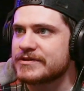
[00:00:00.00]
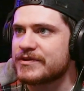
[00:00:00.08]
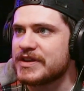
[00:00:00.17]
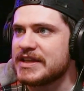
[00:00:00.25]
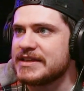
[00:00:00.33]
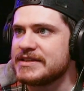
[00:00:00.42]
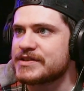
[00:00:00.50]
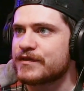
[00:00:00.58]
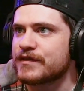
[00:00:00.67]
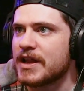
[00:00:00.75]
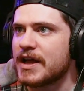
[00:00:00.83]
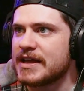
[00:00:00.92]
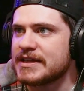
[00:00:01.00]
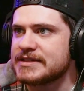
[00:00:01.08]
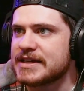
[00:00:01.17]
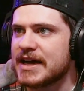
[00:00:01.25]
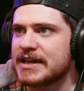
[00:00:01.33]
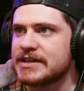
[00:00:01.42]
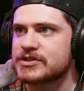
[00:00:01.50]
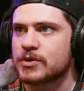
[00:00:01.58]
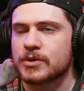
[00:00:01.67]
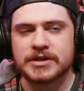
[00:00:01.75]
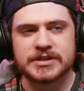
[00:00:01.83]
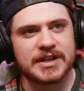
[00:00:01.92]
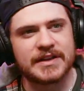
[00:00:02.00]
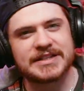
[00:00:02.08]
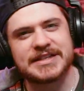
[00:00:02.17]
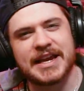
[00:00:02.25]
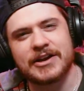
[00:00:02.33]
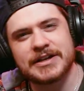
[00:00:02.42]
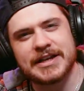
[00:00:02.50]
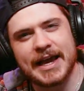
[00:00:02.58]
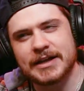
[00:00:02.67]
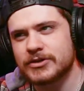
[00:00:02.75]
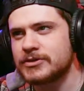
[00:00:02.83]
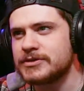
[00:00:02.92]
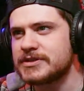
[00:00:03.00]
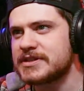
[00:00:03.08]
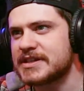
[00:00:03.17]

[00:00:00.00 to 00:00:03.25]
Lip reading: these flying dinosaurs. Are they pterodactyls?